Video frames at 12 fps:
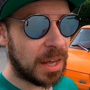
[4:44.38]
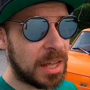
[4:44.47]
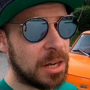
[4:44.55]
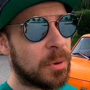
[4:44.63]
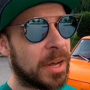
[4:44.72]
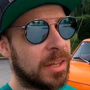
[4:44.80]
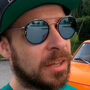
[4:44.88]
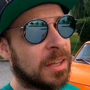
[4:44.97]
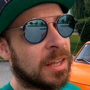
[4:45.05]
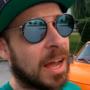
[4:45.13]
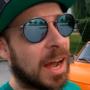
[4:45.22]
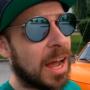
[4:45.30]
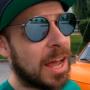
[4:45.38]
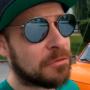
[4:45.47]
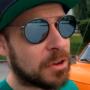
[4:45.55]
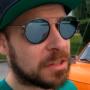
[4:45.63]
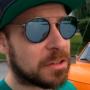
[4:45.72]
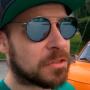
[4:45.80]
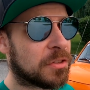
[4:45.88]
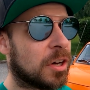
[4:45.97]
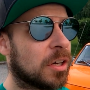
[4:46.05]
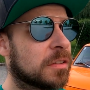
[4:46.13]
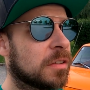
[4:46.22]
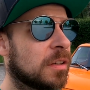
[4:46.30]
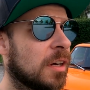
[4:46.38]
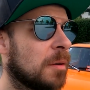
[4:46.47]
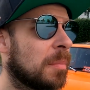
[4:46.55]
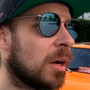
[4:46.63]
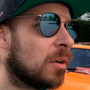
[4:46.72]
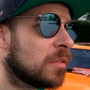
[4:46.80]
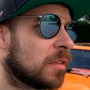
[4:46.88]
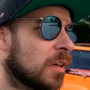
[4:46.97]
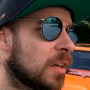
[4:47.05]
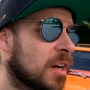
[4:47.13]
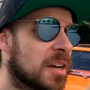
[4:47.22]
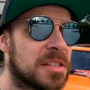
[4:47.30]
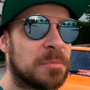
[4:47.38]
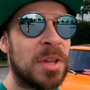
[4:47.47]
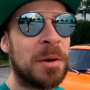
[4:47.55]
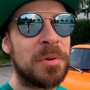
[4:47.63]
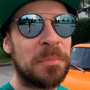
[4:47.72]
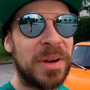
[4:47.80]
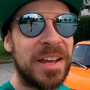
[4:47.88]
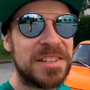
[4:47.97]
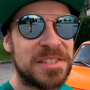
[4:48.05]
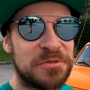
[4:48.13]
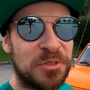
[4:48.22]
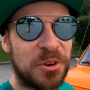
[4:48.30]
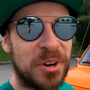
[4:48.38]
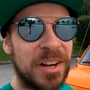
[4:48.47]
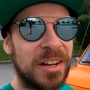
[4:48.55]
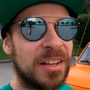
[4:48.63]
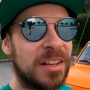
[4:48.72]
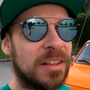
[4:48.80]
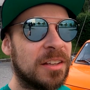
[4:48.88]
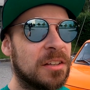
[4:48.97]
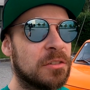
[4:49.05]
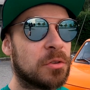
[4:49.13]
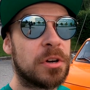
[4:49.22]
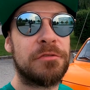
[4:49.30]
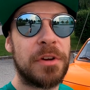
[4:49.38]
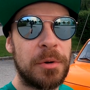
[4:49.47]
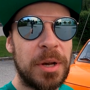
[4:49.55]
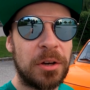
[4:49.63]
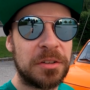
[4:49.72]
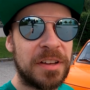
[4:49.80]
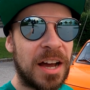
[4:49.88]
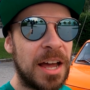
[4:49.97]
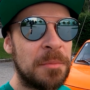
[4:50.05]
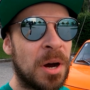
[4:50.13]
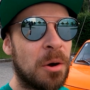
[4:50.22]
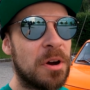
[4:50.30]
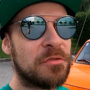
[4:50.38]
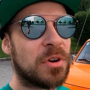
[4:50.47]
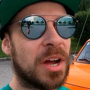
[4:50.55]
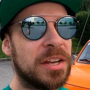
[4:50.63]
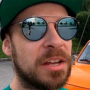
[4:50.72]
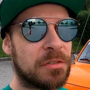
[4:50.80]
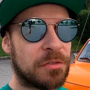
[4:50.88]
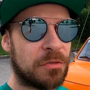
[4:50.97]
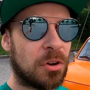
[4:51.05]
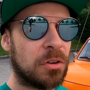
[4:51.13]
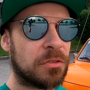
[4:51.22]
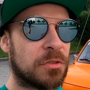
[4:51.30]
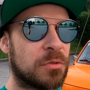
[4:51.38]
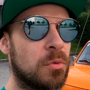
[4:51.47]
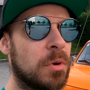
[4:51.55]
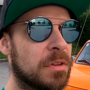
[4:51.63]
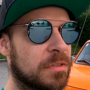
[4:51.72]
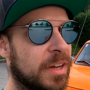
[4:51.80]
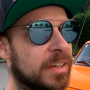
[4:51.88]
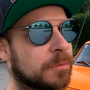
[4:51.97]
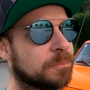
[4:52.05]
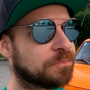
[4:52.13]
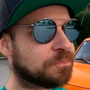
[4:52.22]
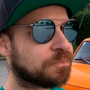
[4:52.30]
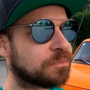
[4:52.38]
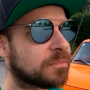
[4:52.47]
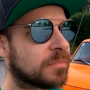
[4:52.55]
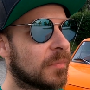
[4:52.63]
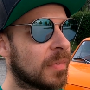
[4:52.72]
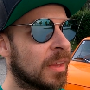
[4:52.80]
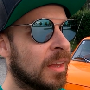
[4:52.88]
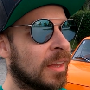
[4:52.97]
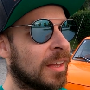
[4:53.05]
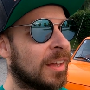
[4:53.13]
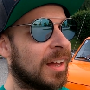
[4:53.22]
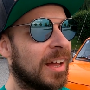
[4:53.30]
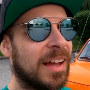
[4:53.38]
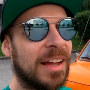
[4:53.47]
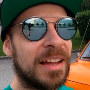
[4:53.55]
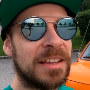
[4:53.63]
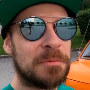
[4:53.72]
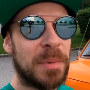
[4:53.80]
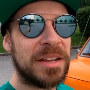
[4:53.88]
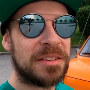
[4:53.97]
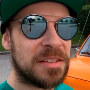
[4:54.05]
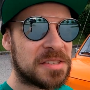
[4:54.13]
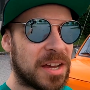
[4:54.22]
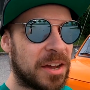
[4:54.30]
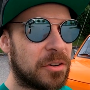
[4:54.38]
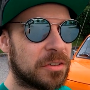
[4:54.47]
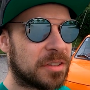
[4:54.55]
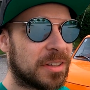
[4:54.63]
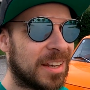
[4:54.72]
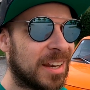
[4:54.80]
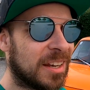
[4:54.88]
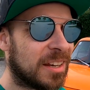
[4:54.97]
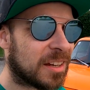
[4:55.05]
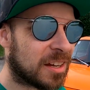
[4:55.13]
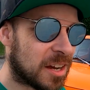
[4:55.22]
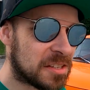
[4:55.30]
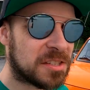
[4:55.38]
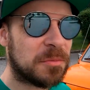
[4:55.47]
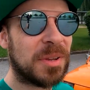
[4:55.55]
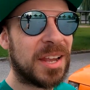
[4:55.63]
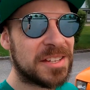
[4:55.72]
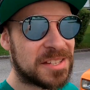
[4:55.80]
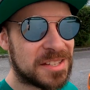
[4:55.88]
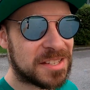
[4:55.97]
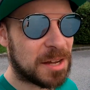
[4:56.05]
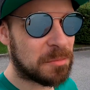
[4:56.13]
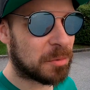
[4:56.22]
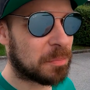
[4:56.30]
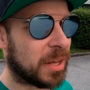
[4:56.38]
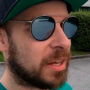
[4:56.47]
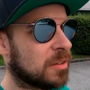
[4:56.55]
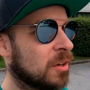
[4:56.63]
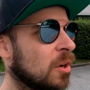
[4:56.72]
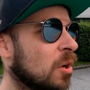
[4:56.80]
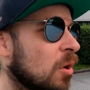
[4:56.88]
Anyway, I've had the thought about custom number plates for a very long time. However, I never followed through with that, and my desired custom license number plate